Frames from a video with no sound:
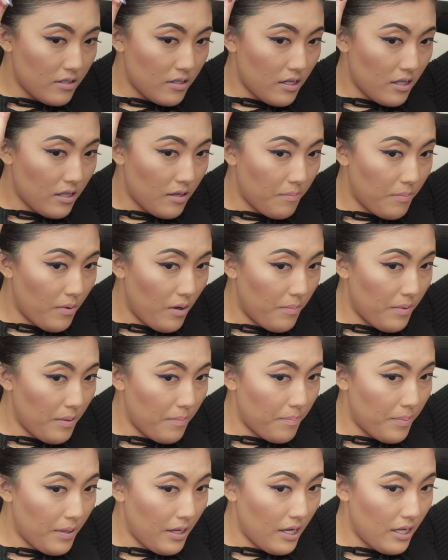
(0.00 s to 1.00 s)
Take a bobby
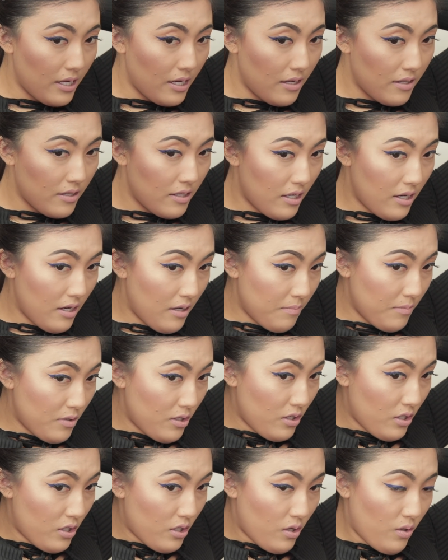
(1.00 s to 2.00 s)
pin, and then I'm
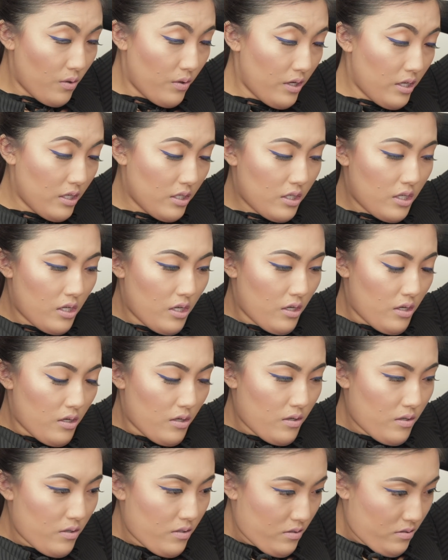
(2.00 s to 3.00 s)
just going
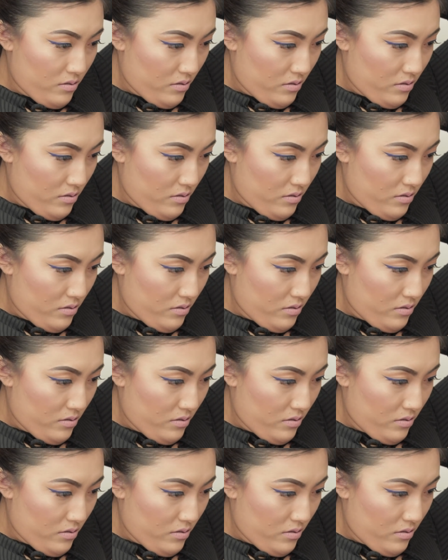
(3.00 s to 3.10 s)
to